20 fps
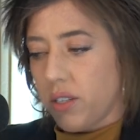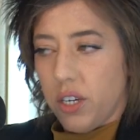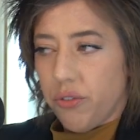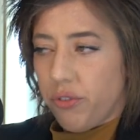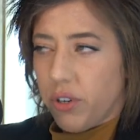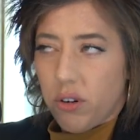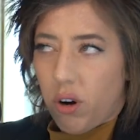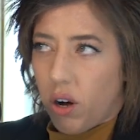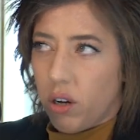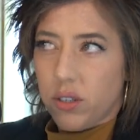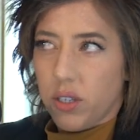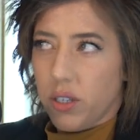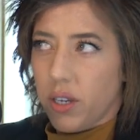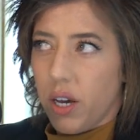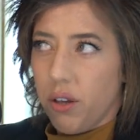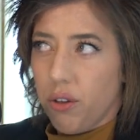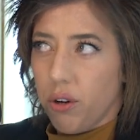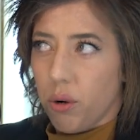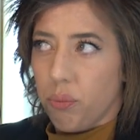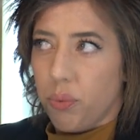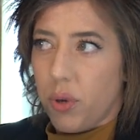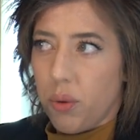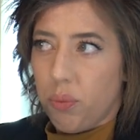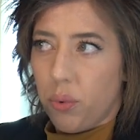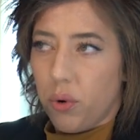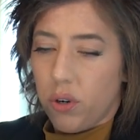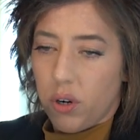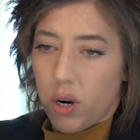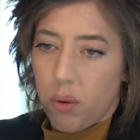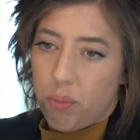even altogether
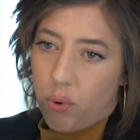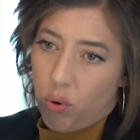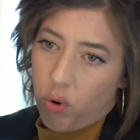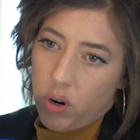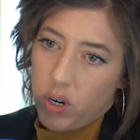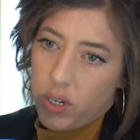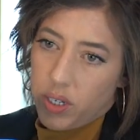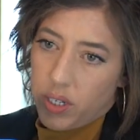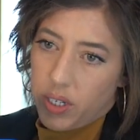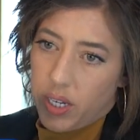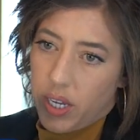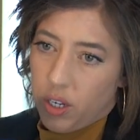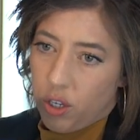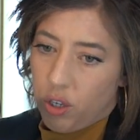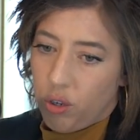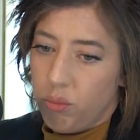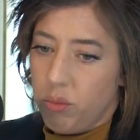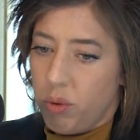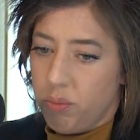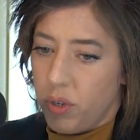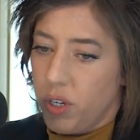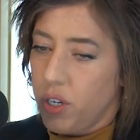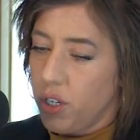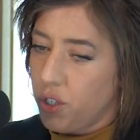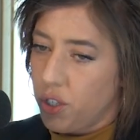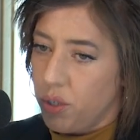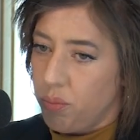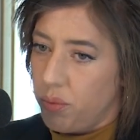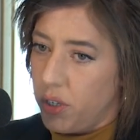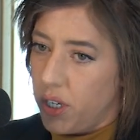people are important and human beings
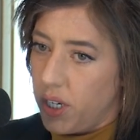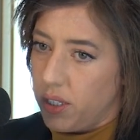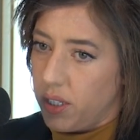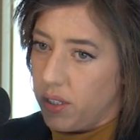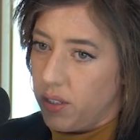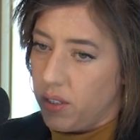should be at the